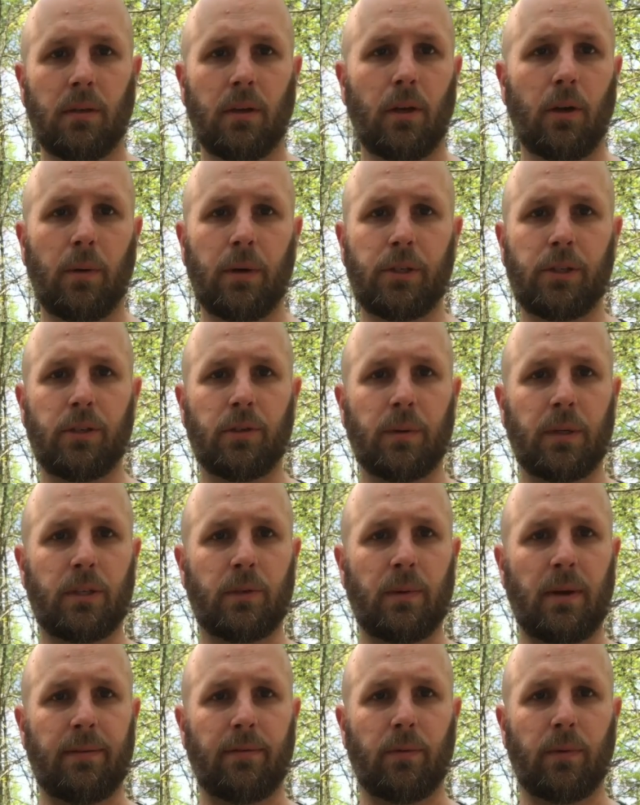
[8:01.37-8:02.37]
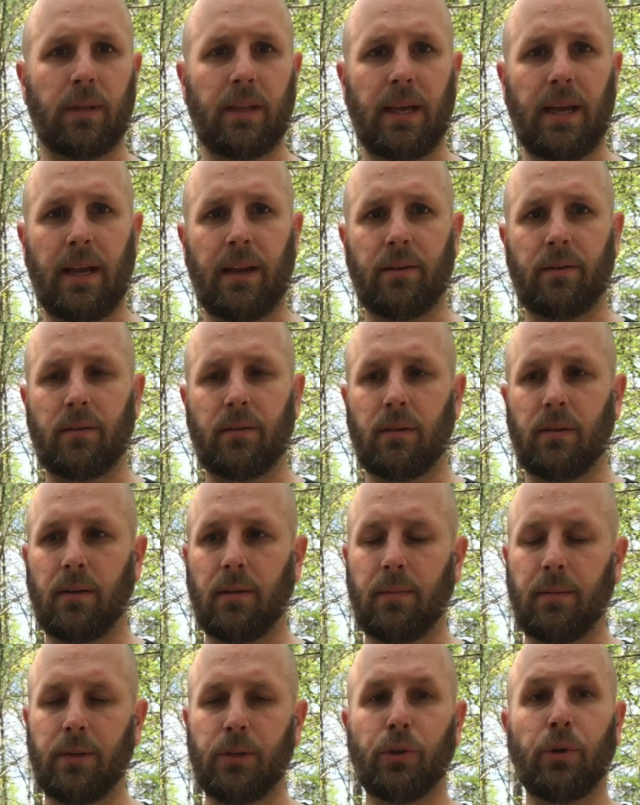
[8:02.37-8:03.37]
No issues whatsoever with the handle.
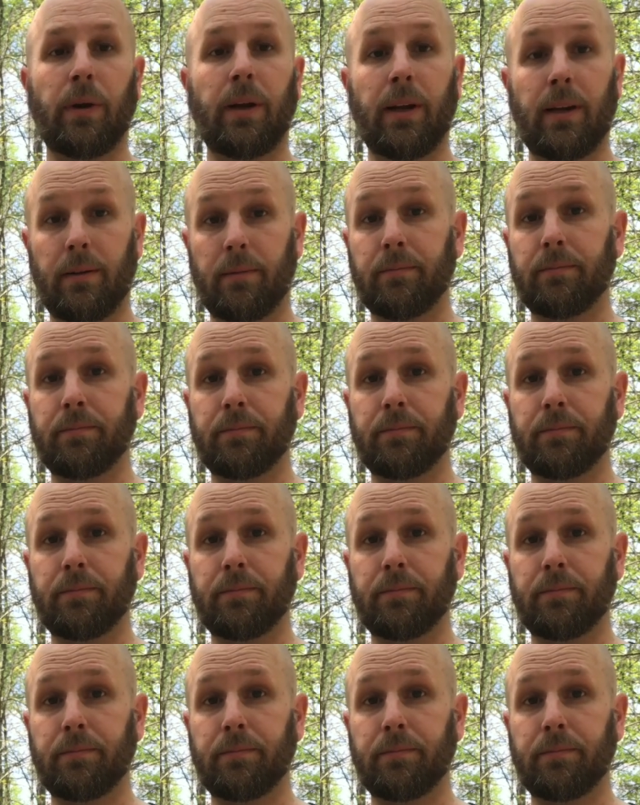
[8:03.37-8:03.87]
I'm enjoying it.